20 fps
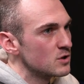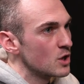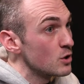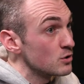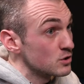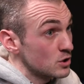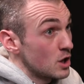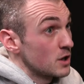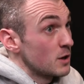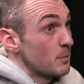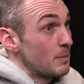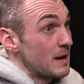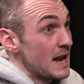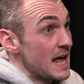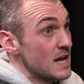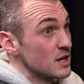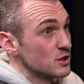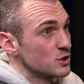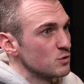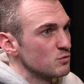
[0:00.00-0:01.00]
those kind of
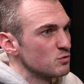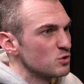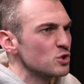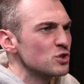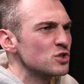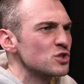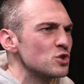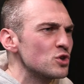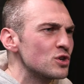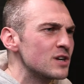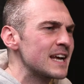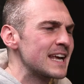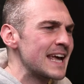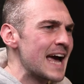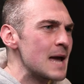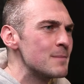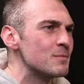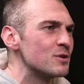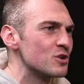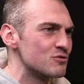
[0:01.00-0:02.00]
players who just took a
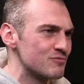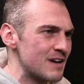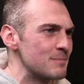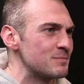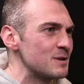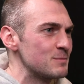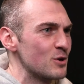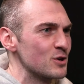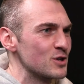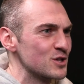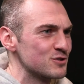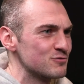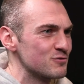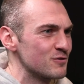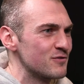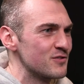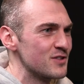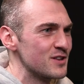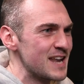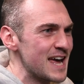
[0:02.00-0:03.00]
game and grabbed it by the
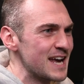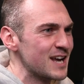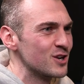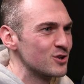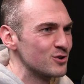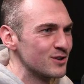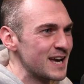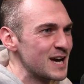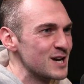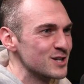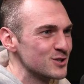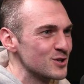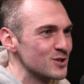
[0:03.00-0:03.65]
scruff of the neck and could get us